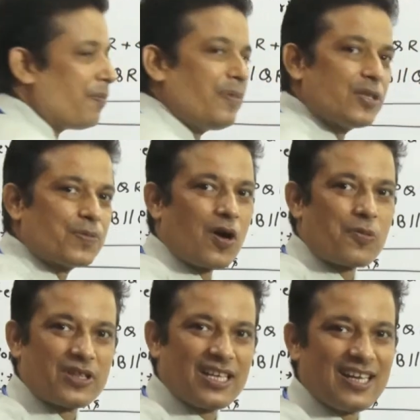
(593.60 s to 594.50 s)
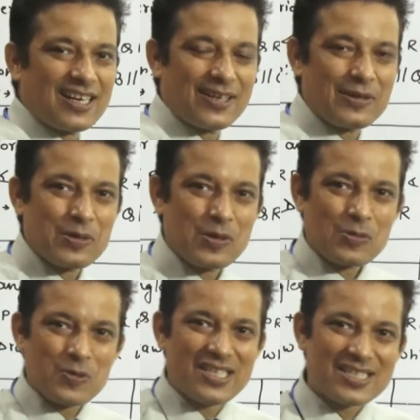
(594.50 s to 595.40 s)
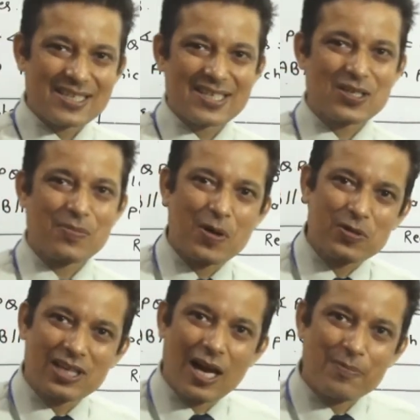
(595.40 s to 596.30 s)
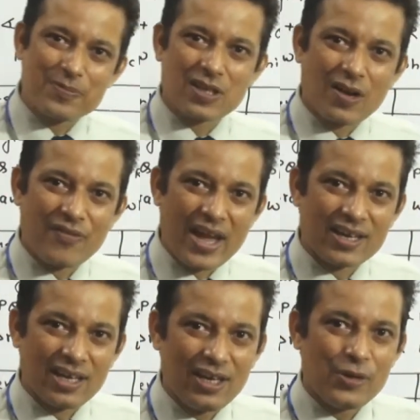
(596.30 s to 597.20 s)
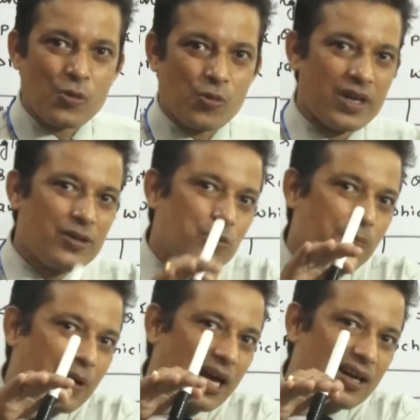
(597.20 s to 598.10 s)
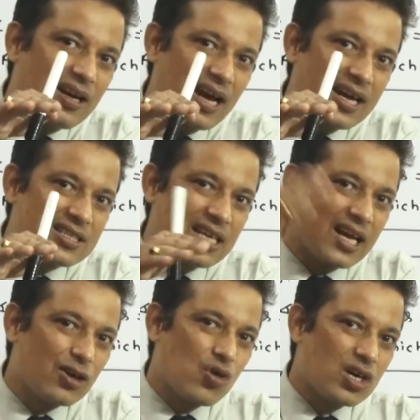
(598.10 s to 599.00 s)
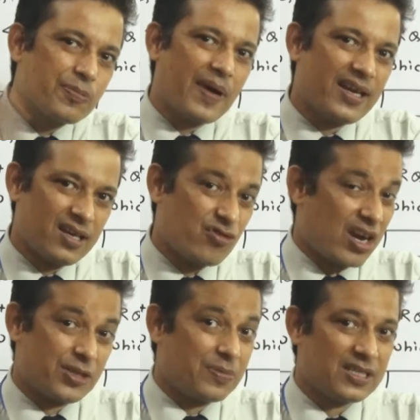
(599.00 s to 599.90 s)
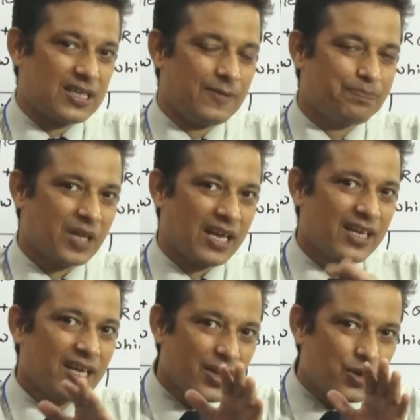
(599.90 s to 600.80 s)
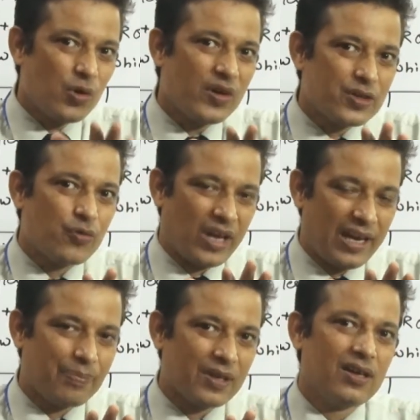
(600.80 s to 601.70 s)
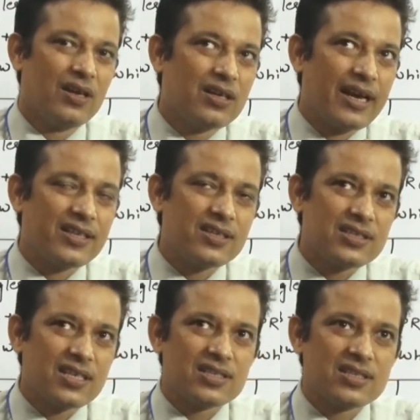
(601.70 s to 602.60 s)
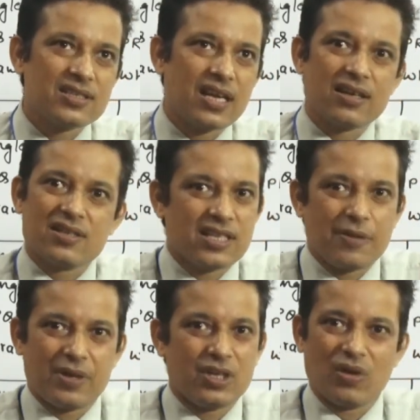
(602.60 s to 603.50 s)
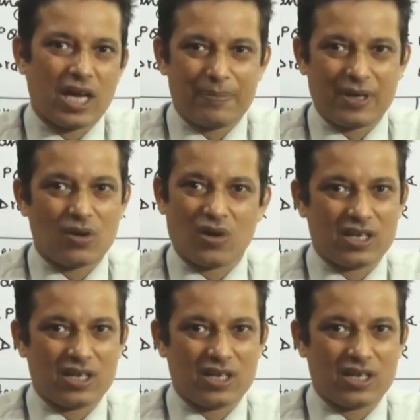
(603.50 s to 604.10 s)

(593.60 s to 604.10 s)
is found there? We discussed about types of angle when 2 parallel lines are caught by a transversal. You know it well. I think since standard 7 you have been learning